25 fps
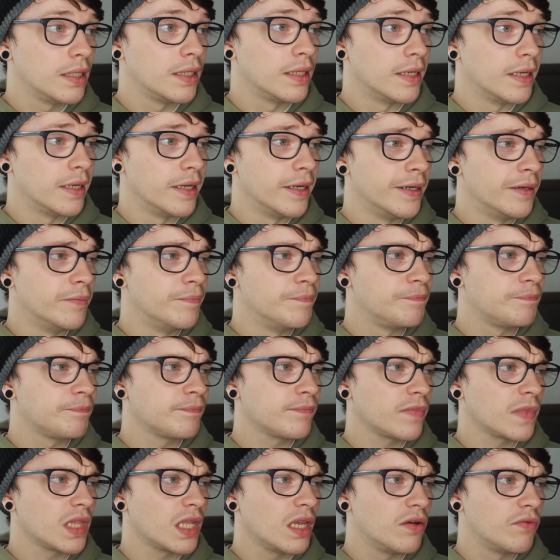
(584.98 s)
Run
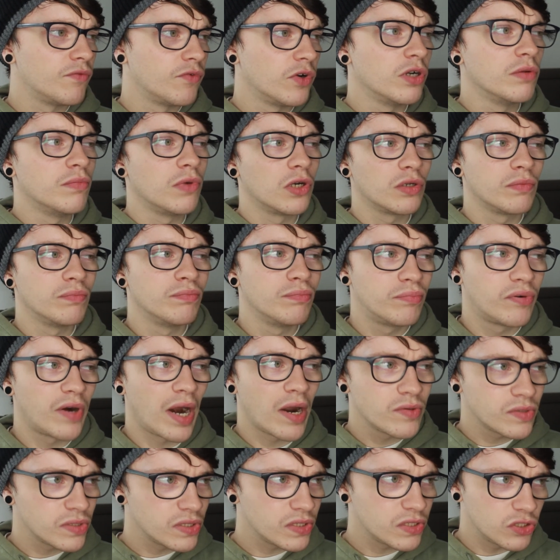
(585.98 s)
a modern
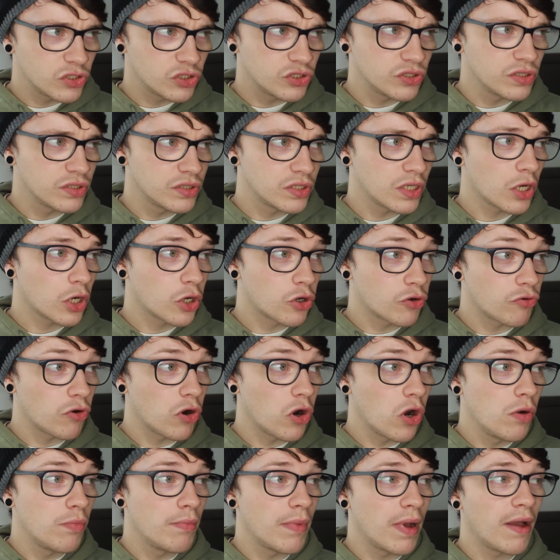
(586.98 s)
browser such as
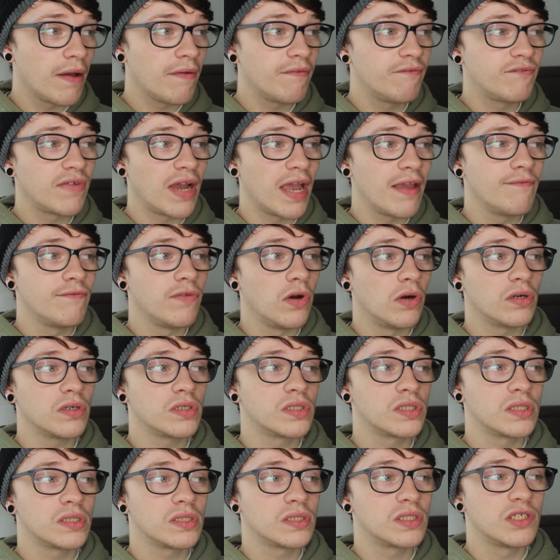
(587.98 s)
Chrome,
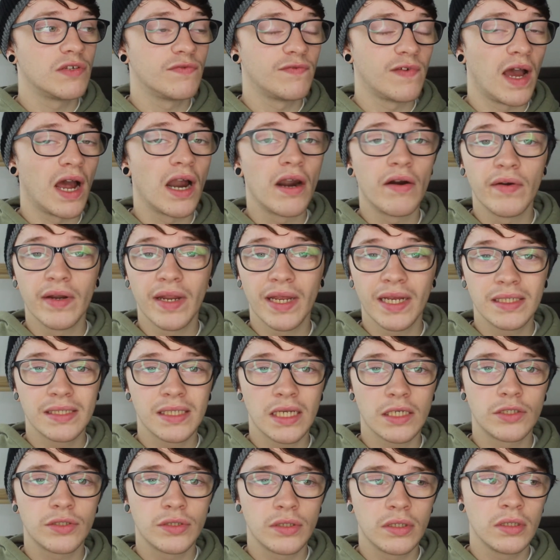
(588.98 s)
Firefox, Safari,
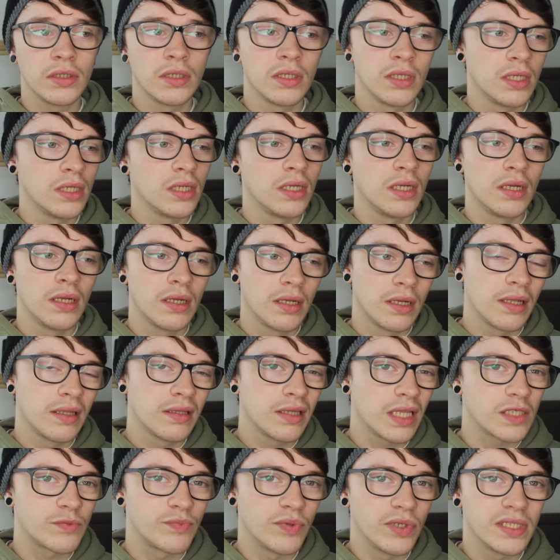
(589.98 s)
etc.
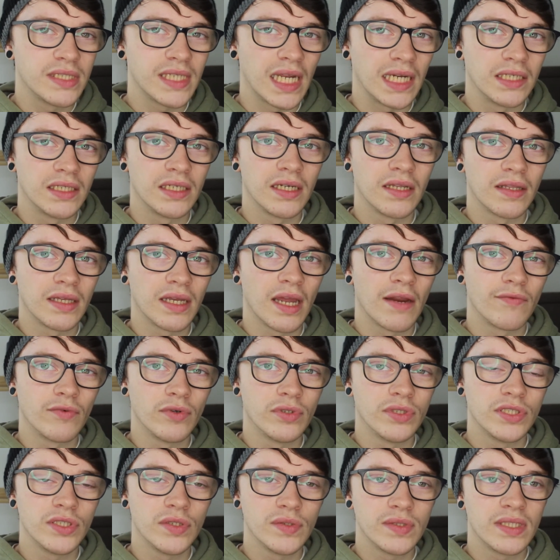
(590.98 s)
That's pretty standard. I think
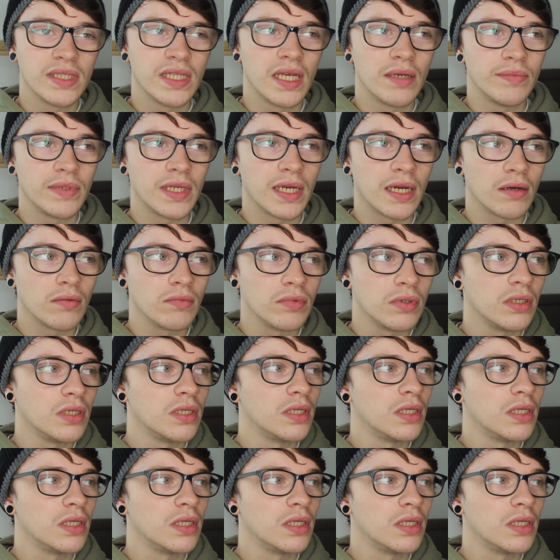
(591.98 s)
everyone's using them now.